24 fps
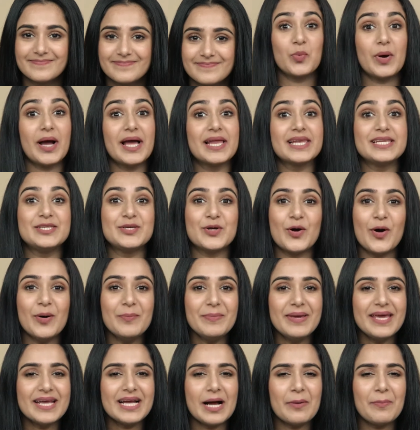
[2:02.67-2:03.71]
While your
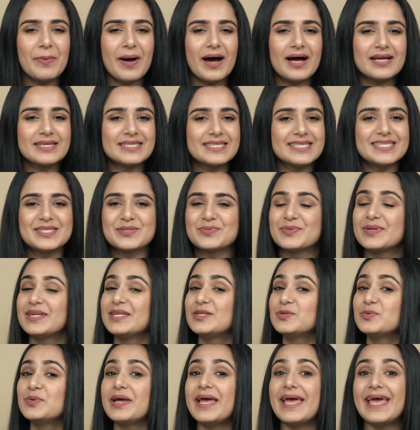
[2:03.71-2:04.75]
makeup artist will
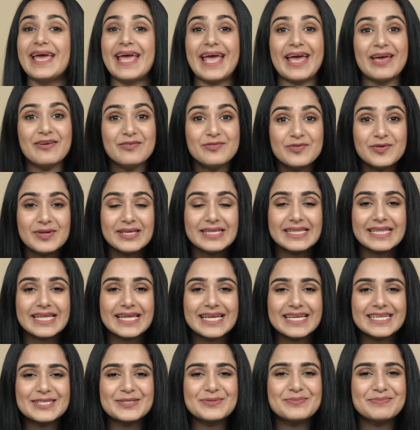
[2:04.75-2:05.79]
do
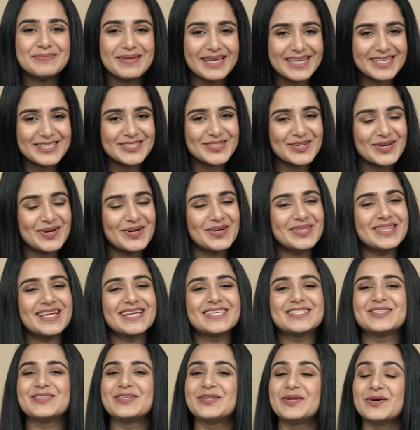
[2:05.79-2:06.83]
everything to make sure
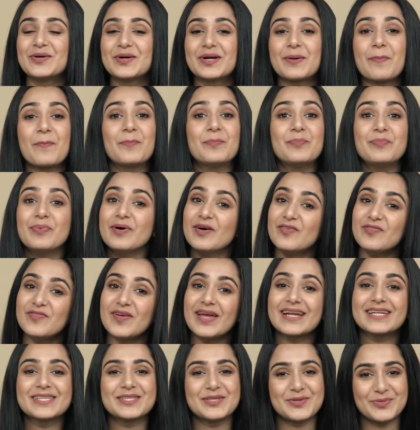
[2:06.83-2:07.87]
that you look
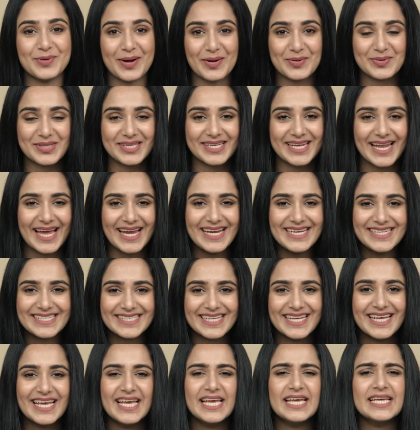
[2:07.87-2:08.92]
perfect throughout the night,
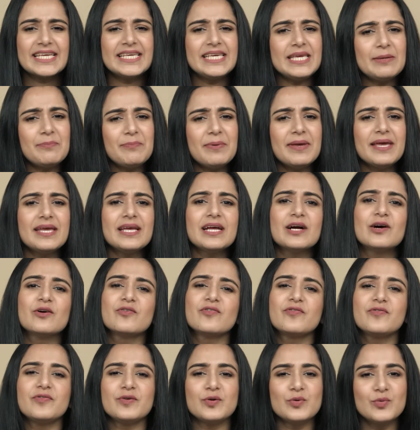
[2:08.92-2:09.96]
keeping a
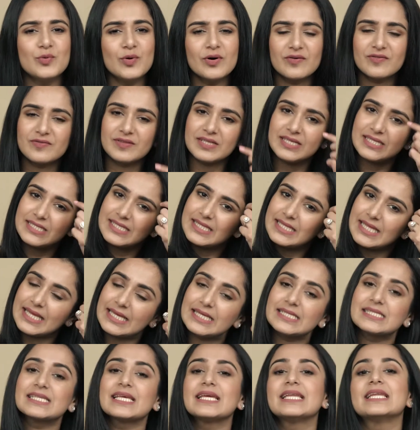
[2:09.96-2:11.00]
few of these
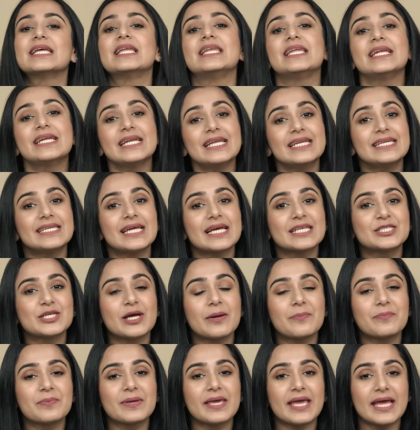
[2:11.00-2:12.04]
things in a little
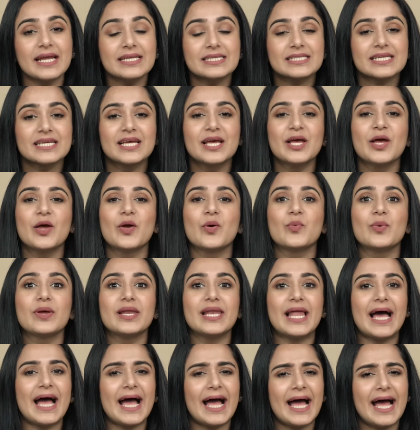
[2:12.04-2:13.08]
touch-up kit will
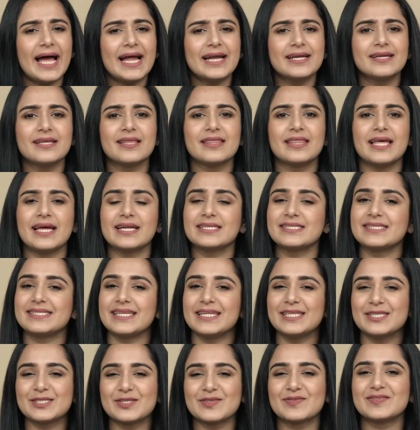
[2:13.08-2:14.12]
add that
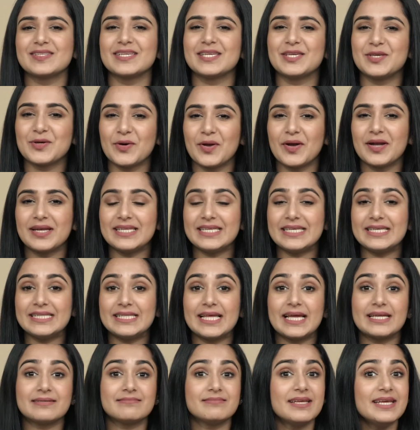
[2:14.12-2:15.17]
sense of security
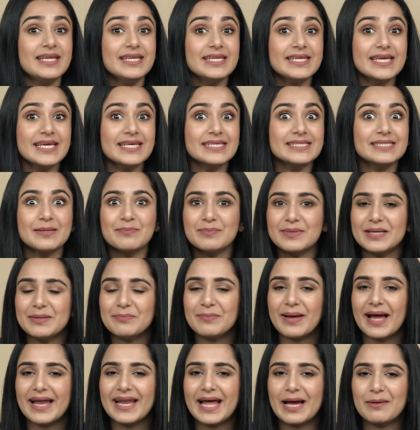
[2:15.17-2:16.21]
that in case something
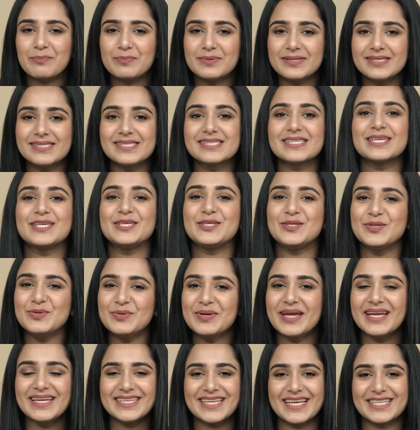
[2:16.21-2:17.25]
bad happens, you
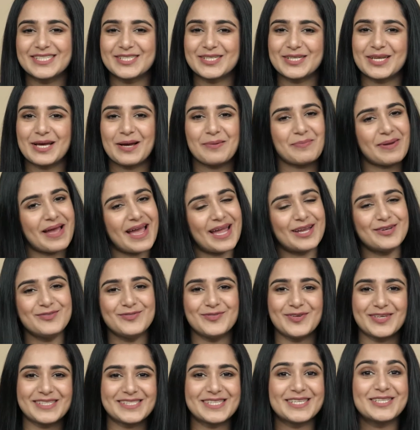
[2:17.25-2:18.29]
can touch it up and
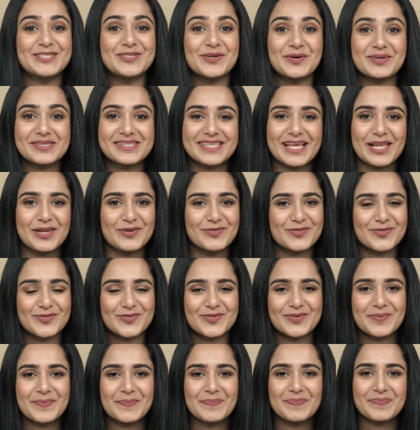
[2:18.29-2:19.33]
fix it yourself.
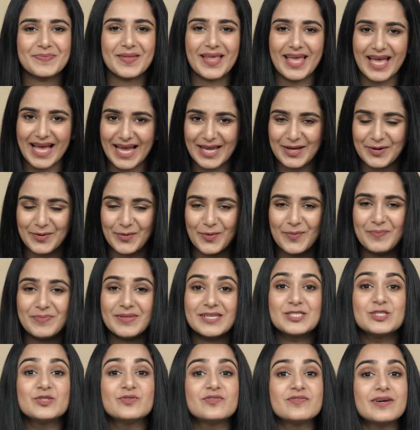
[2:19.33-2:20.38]
I hope
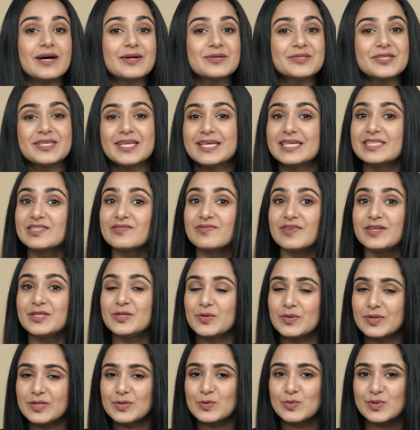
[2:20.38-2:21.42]
that you found today's video
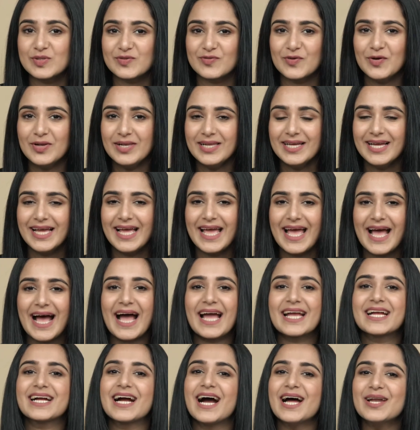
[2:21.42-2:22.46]
useful. I
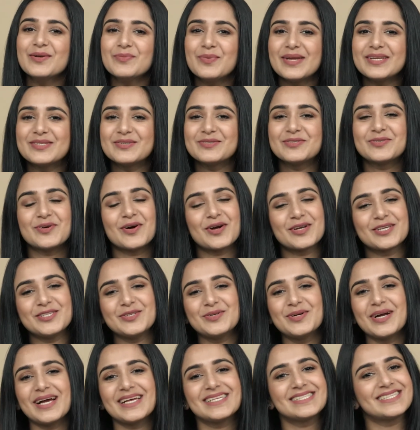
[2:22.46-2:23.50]
can't wait to talk to you
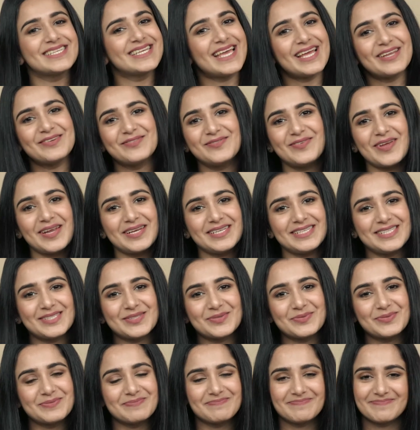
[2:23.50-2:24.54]
guys again very soon.
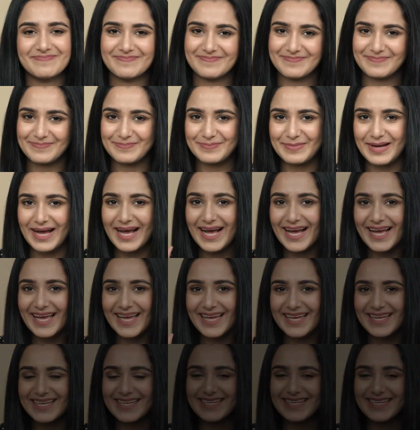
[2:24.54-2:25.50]
Bye!